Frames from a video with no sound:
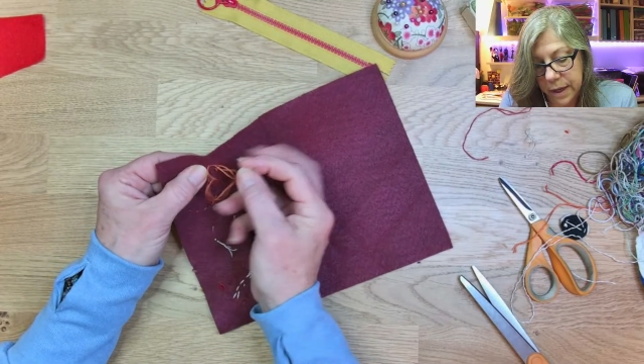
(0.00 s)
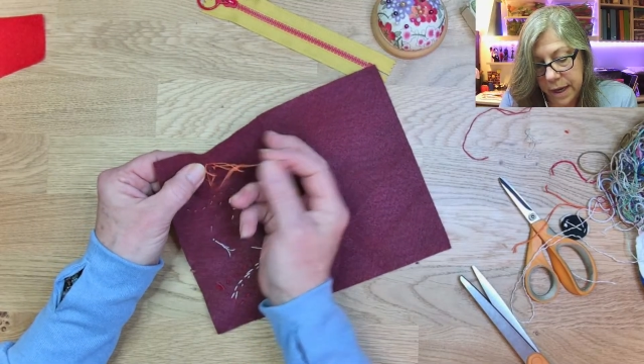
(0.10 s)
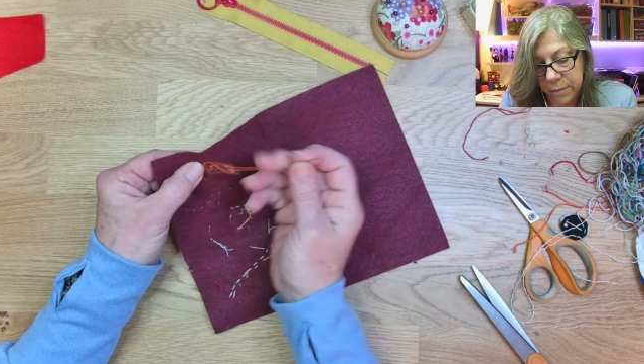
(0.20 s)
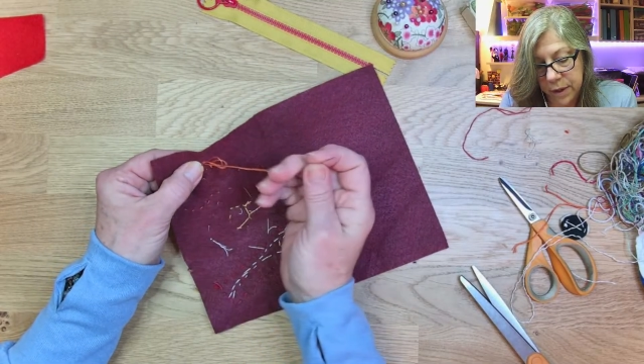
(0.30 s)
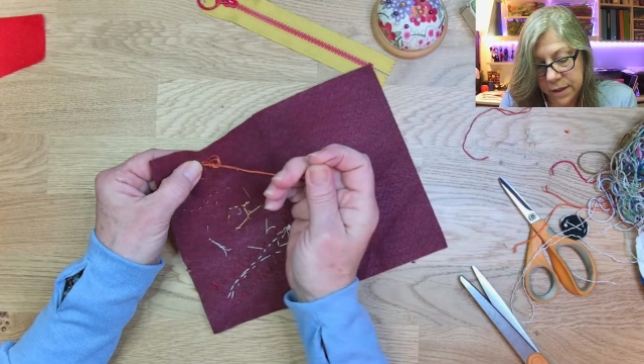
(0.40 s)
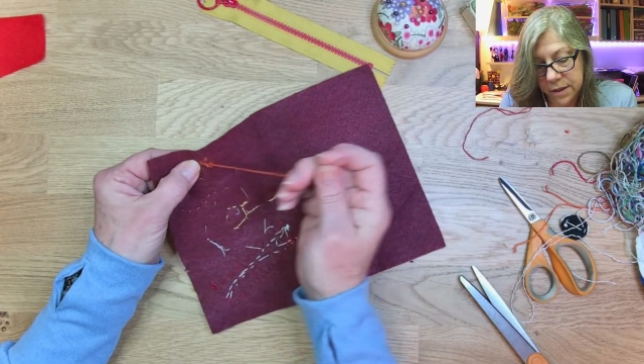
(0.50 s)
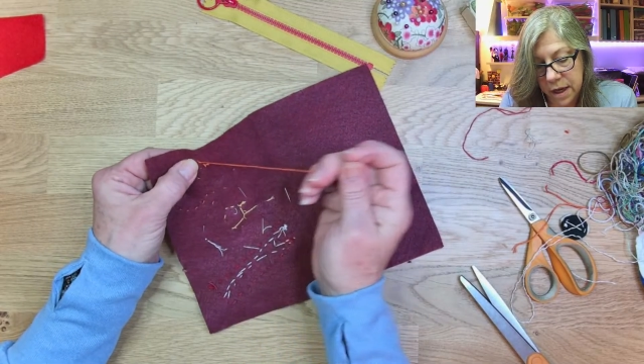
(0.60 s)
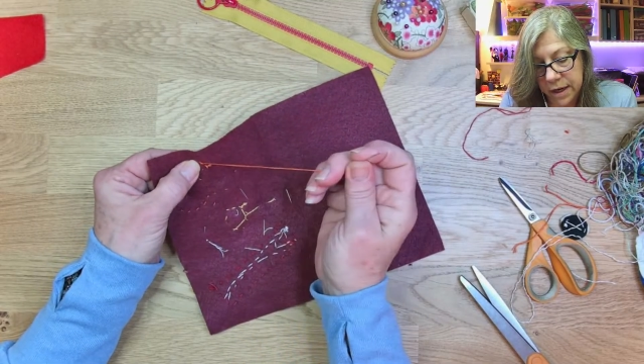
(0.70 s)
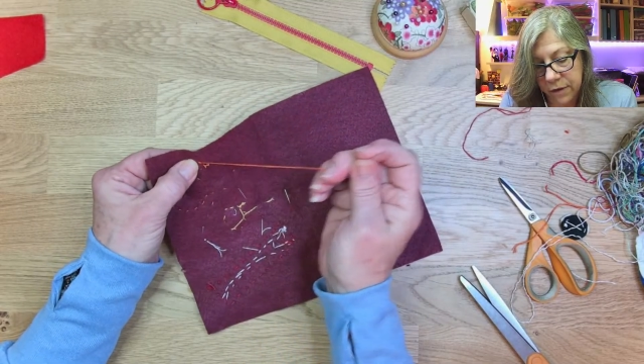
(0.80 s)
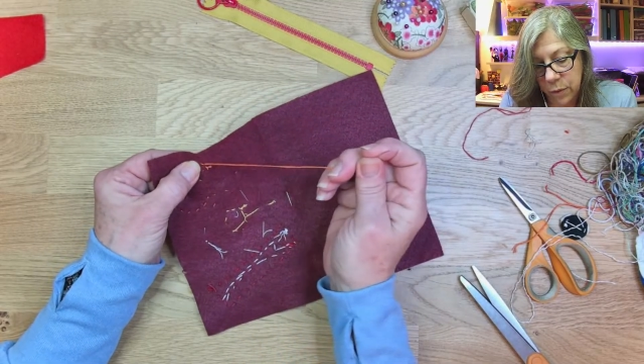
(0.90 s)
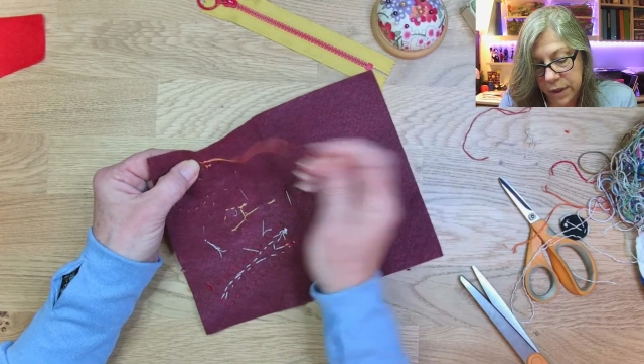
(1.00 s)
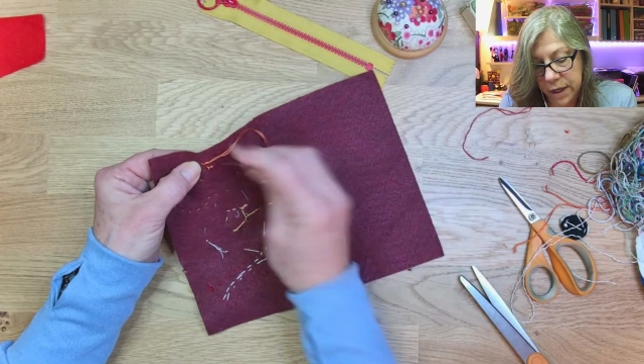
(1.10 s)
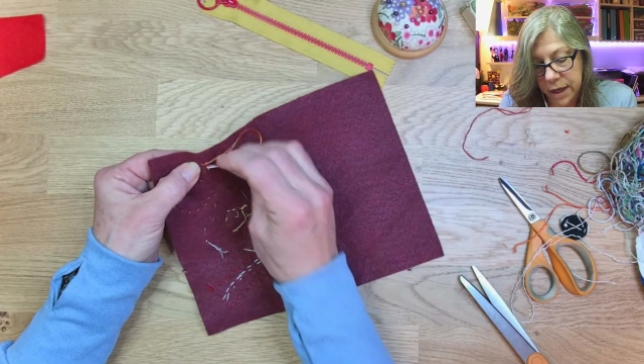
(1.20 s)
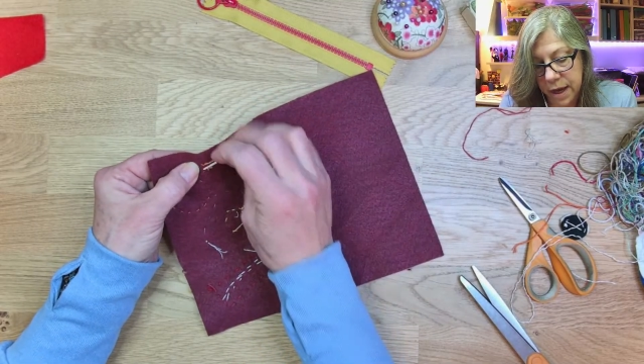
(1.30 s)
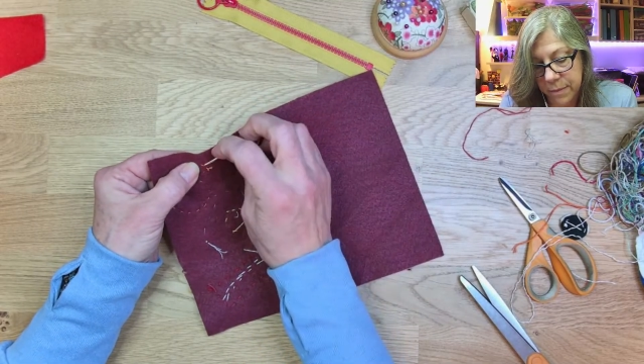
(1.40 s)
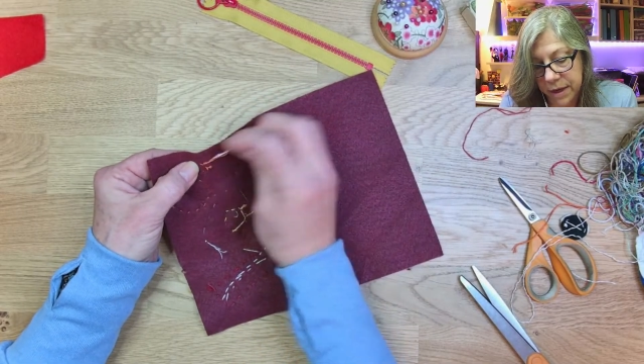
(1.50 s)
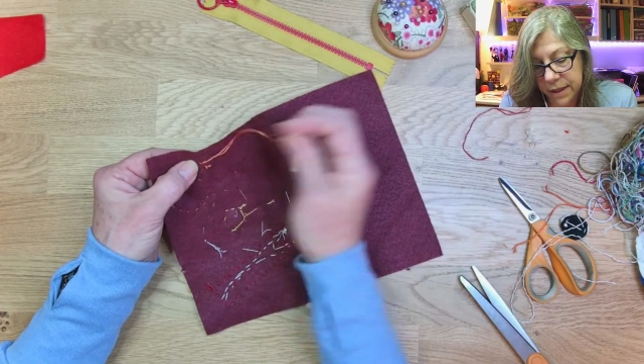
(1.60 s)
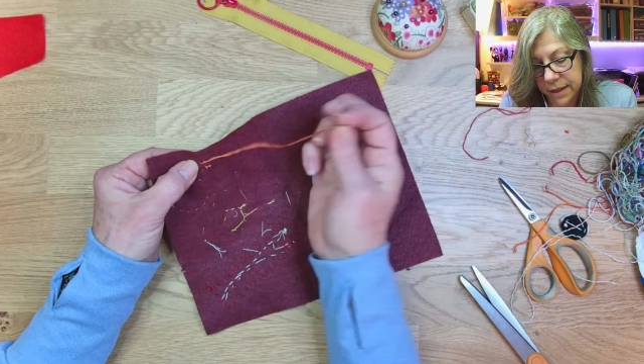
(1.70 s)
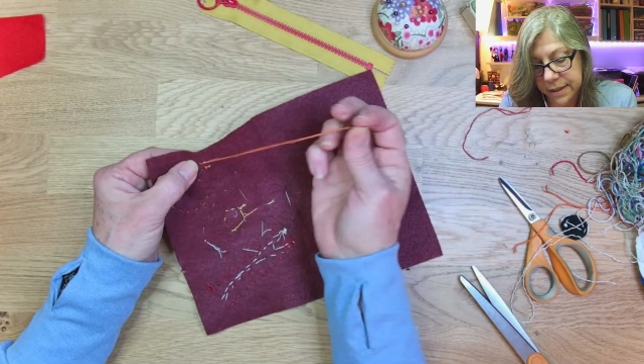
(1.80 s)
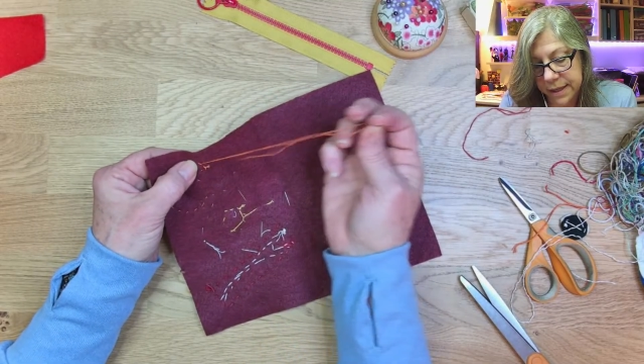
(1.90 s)
And plus, not everyone can come in
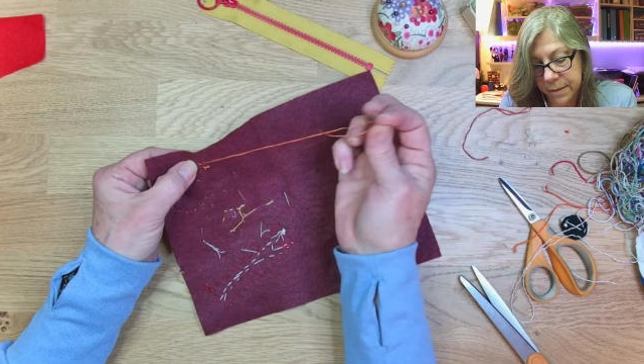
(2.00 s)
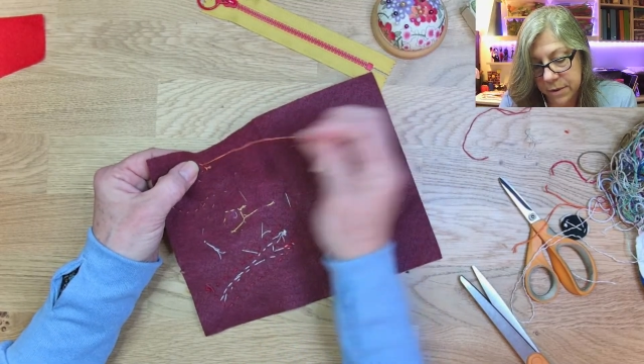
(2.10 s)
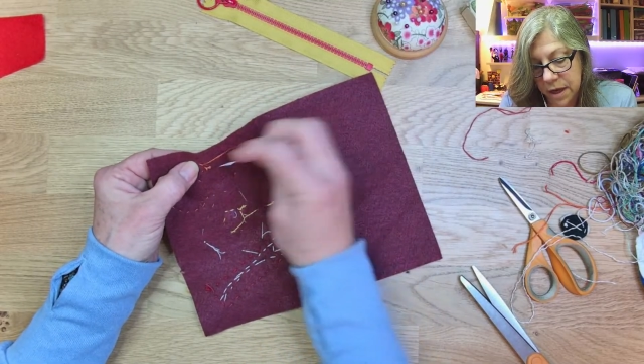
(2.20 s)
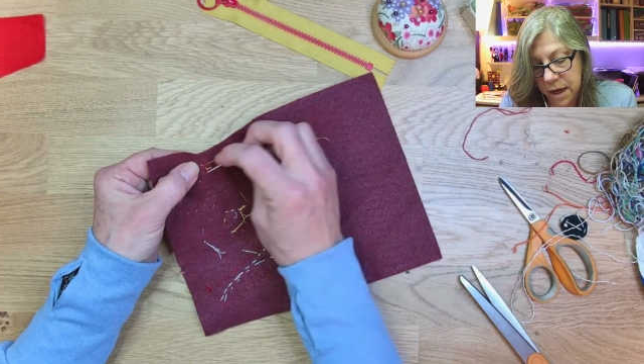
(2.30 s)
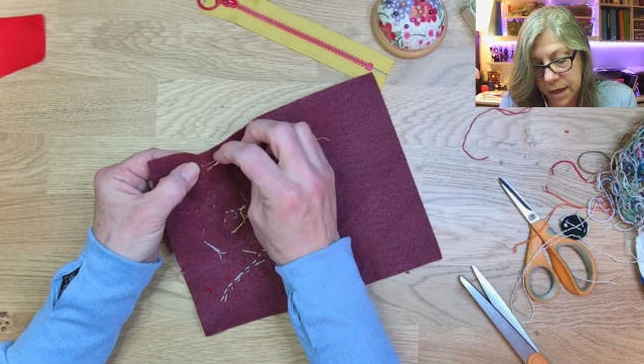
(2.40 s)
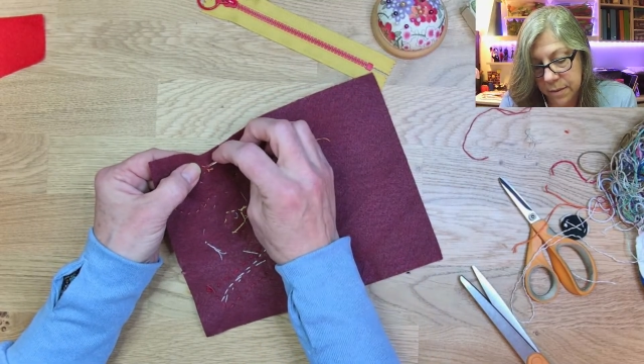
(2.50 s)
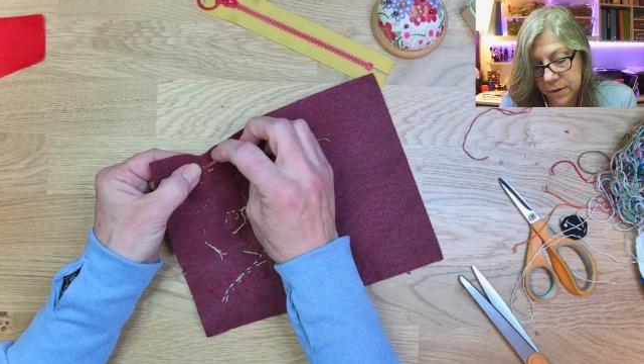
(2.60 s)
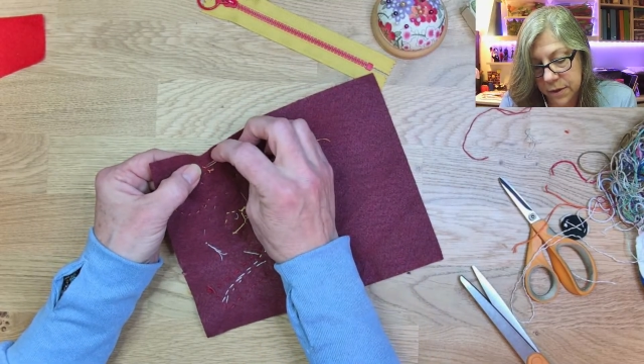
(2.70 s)
at the same time,